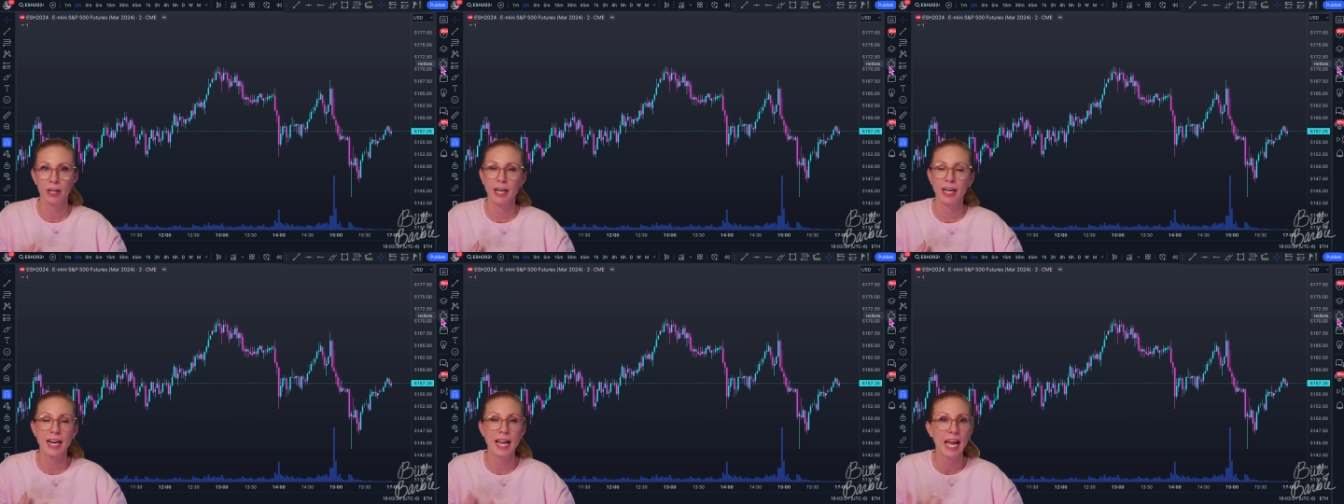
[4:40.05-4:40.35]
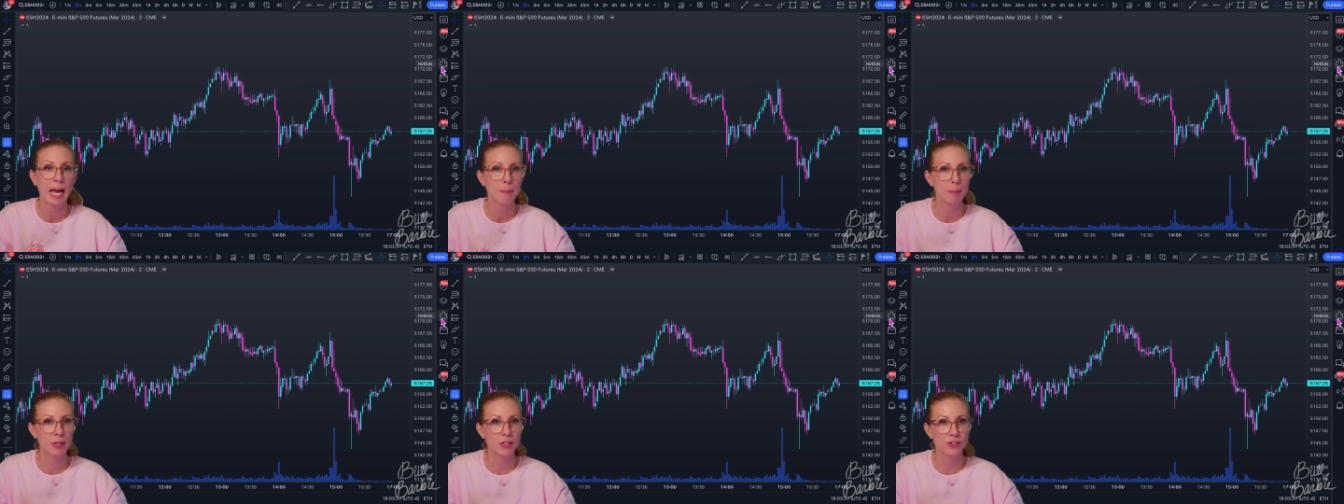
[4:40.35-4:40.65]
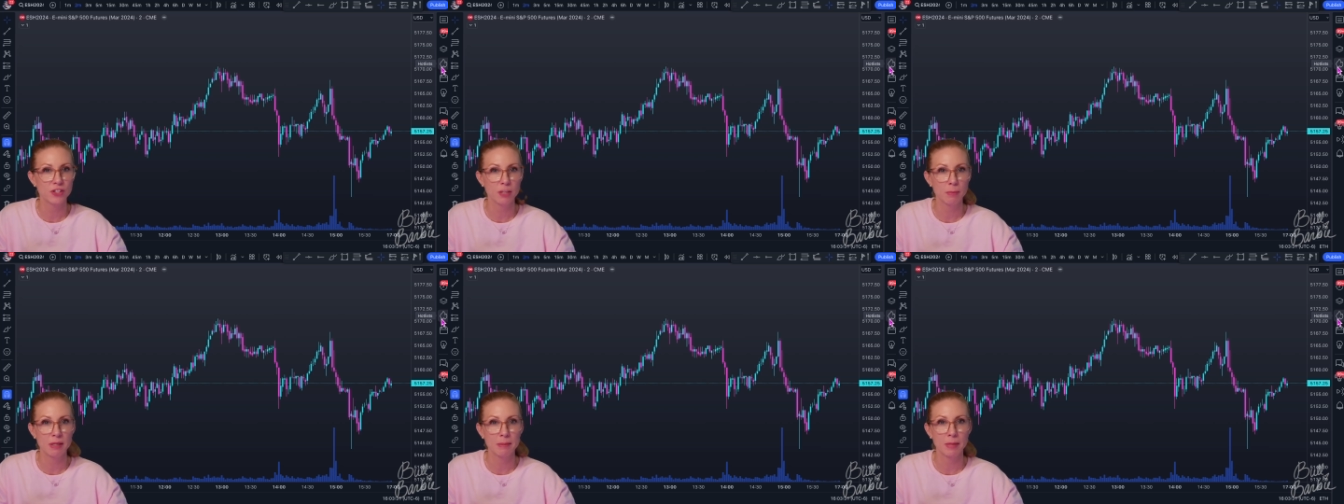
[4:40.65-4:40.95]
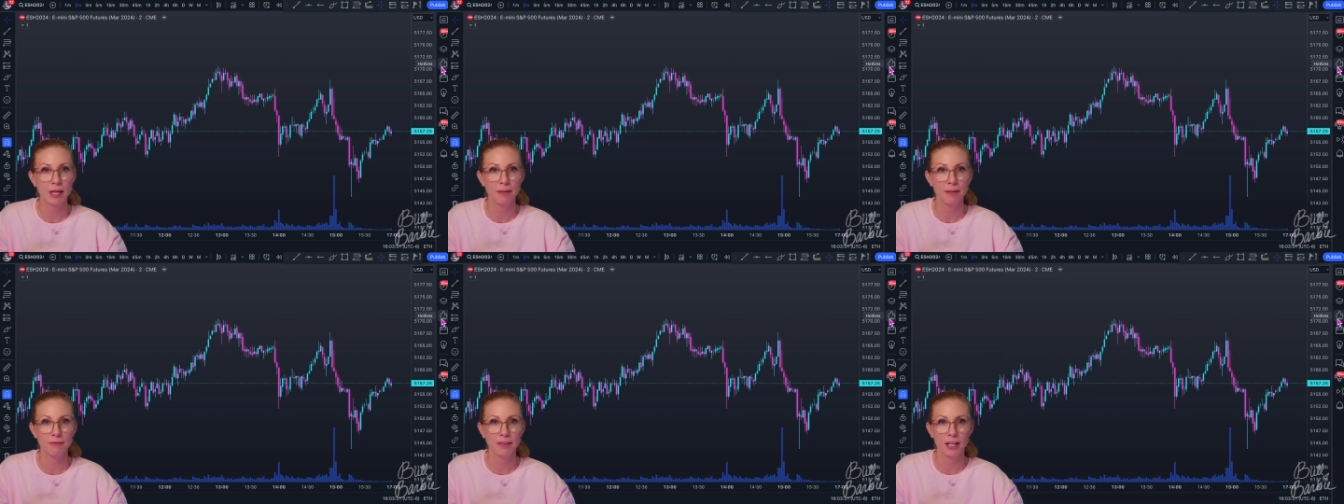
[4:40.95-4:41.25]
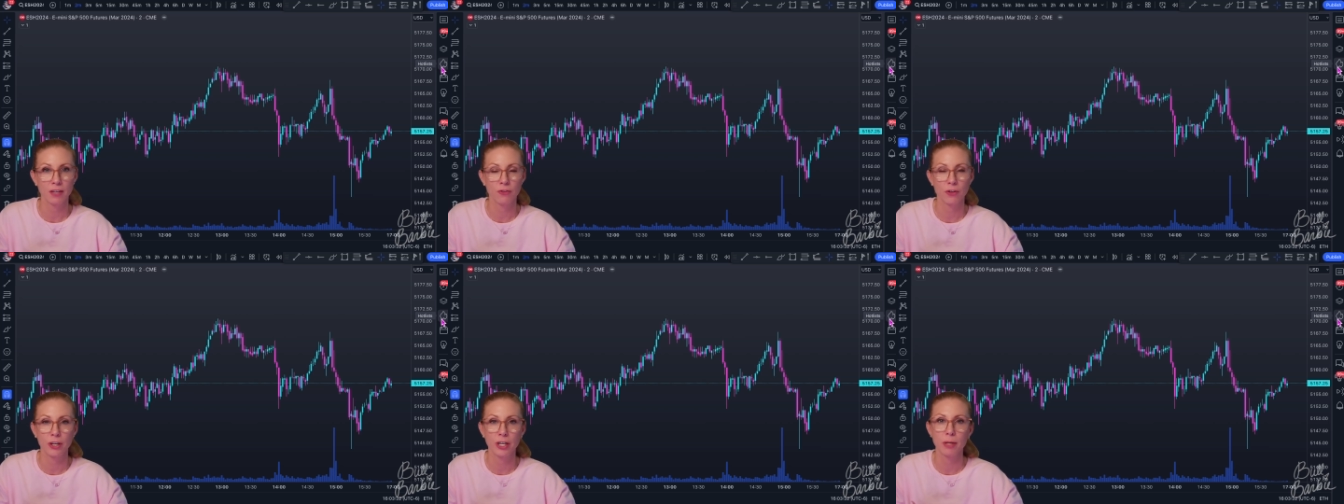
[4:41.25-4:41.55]
It happens to be my
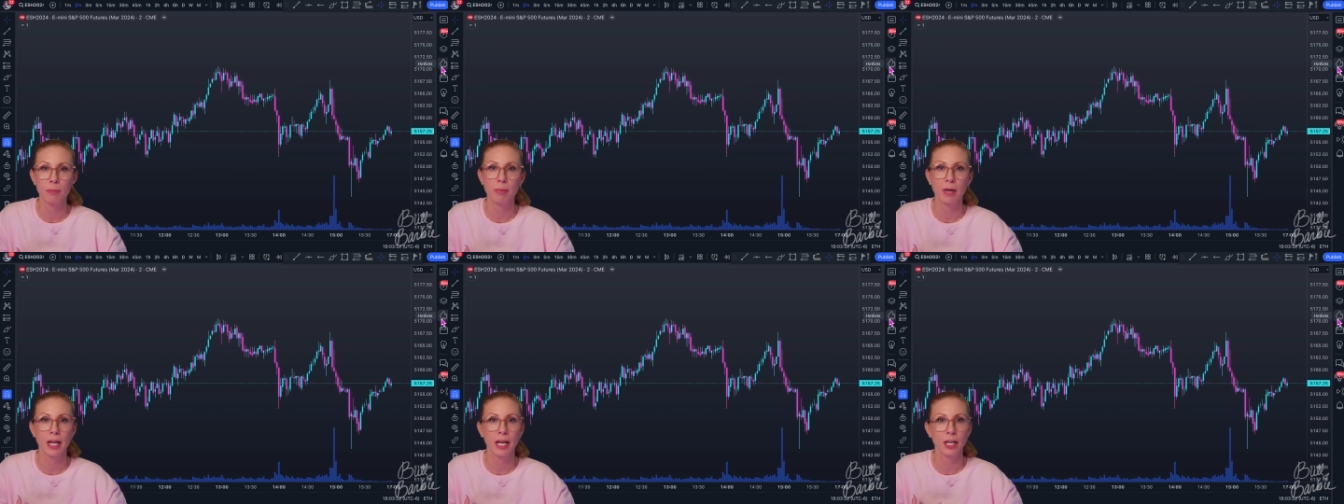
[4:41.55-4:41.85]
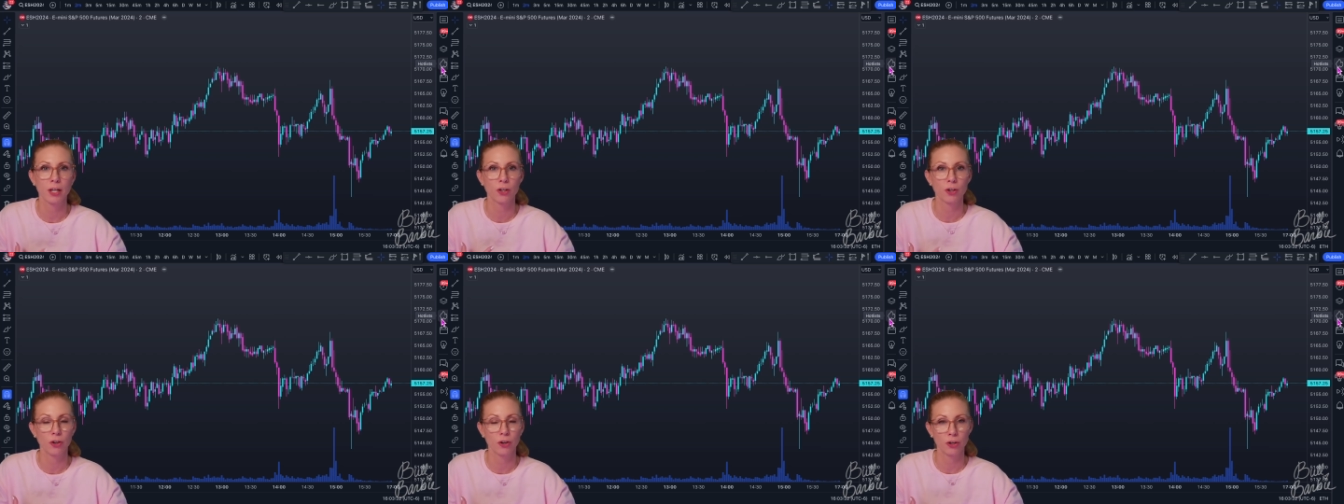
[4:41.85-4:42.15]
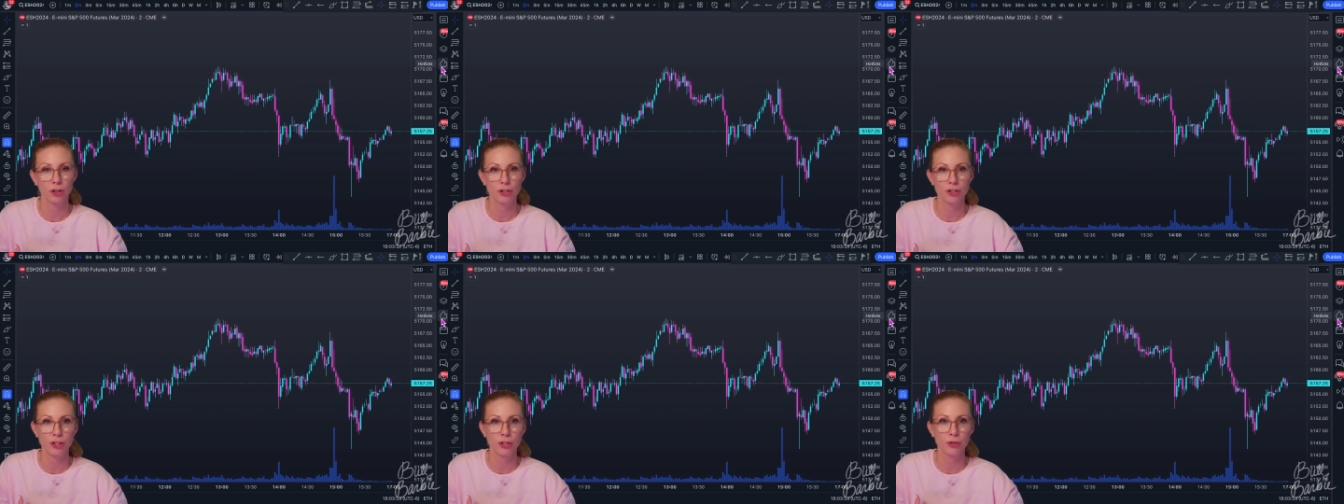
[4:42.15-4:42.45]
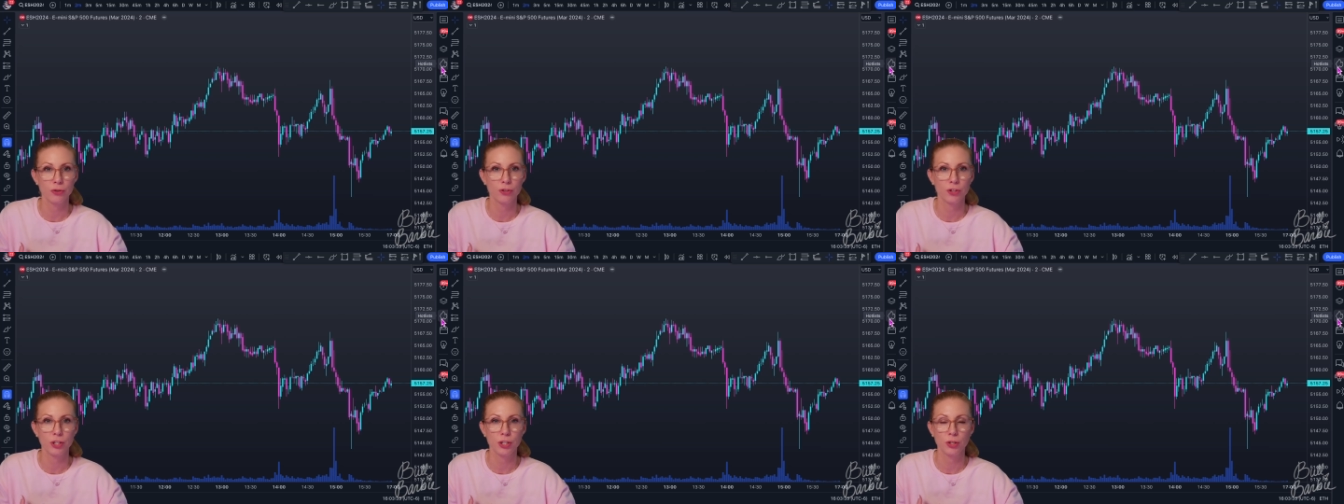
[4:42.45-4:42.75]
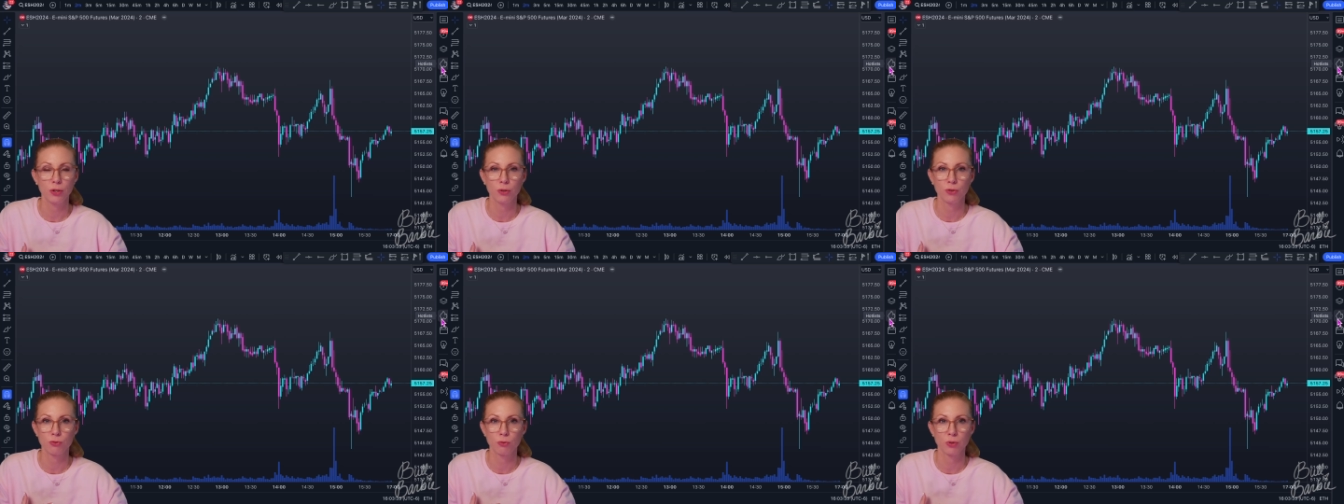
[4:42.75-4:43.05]
favorite, but I encourage you to
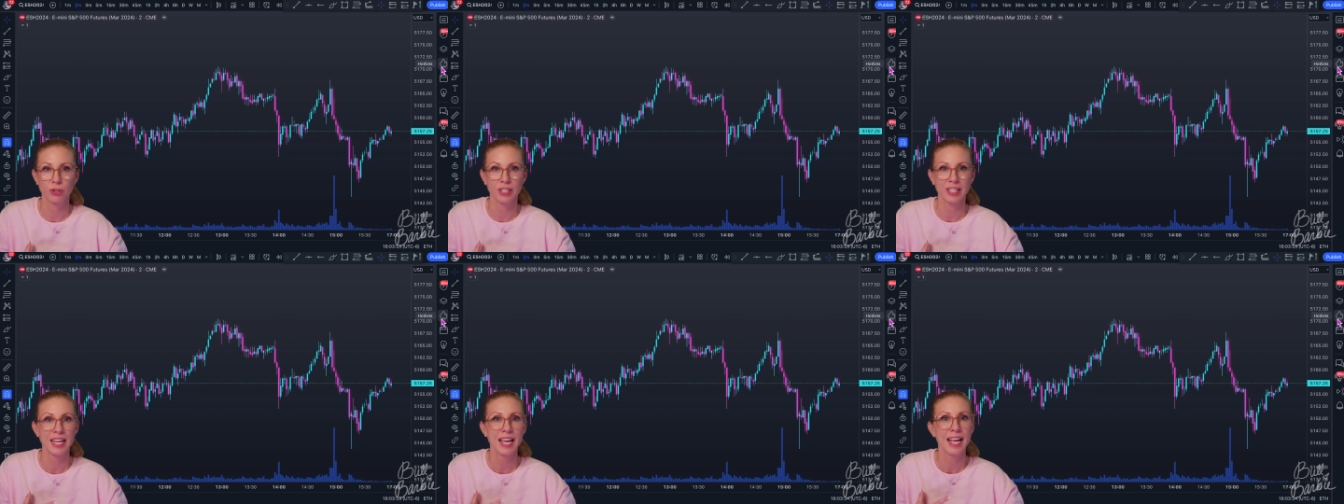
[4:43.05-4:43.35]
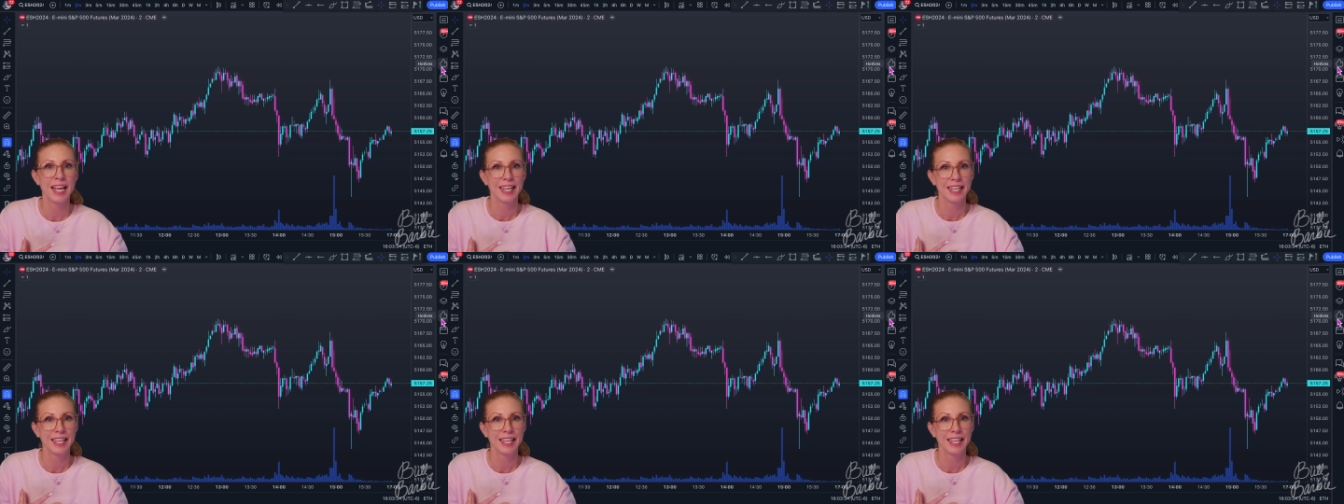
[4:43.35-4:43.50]
use really